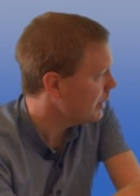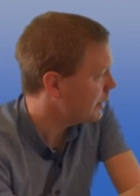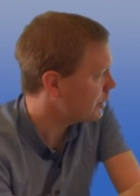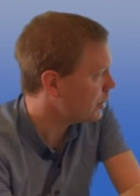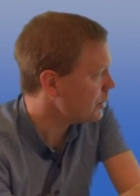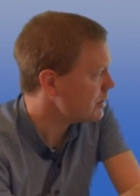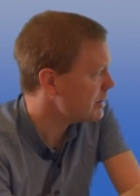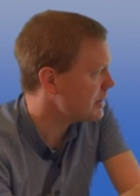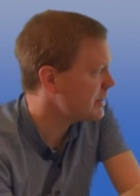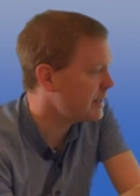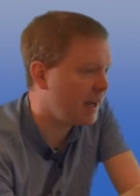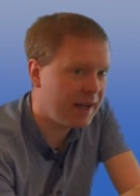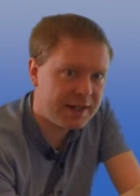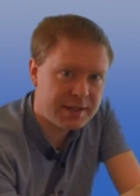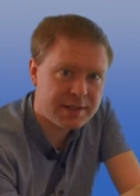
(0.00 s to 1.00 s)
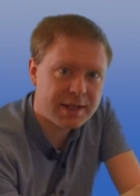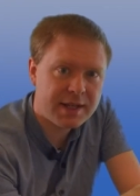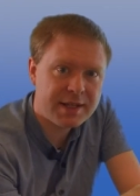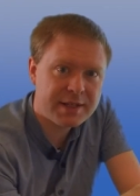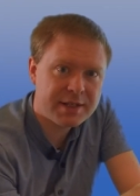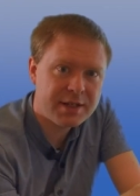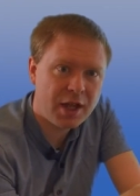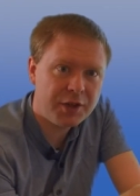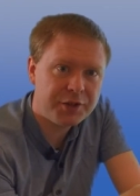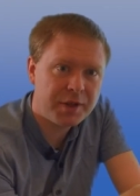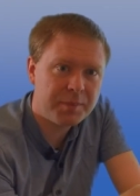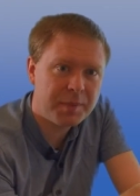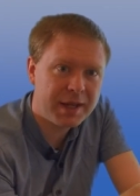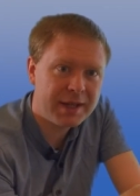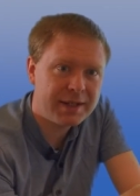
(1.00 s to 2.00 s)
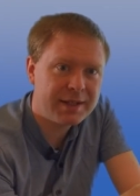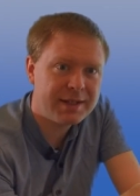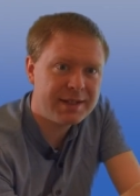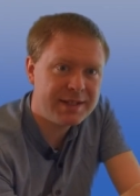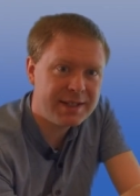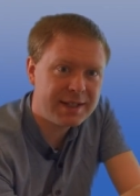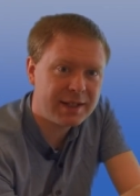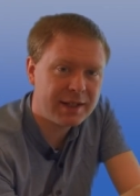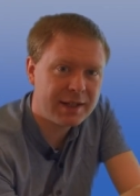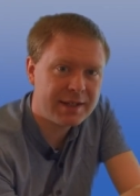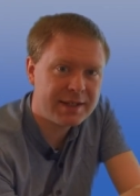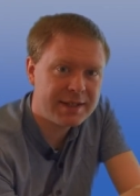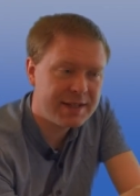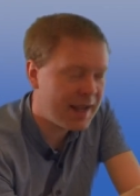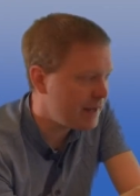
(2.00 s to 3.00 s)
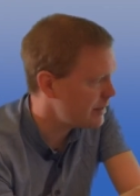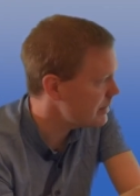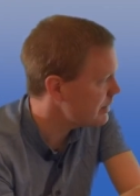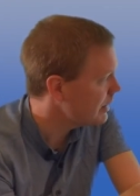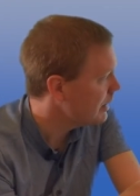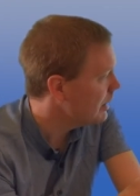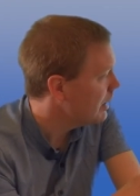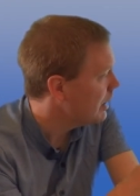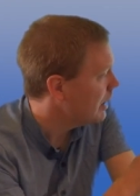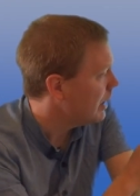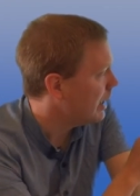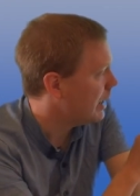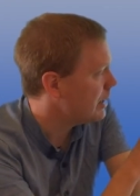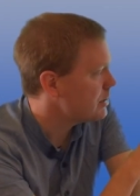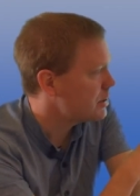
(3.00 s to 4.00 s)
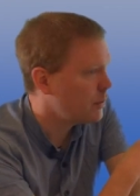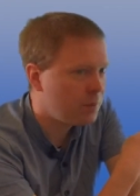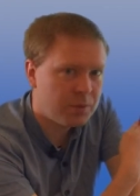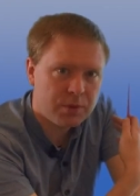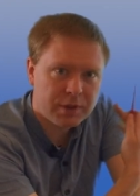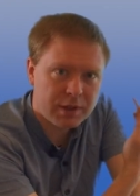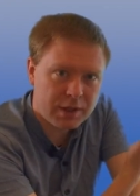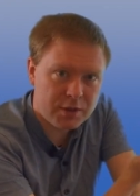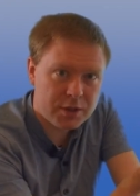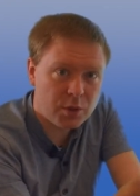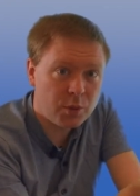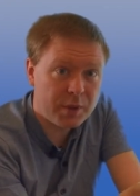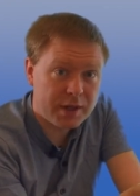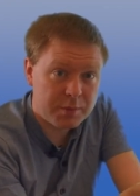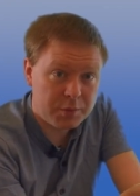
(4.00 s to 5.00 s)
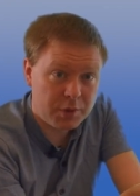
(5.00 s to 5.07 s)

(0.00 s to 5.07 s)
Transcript: The cost and size is not a big deal in the end. So there is already a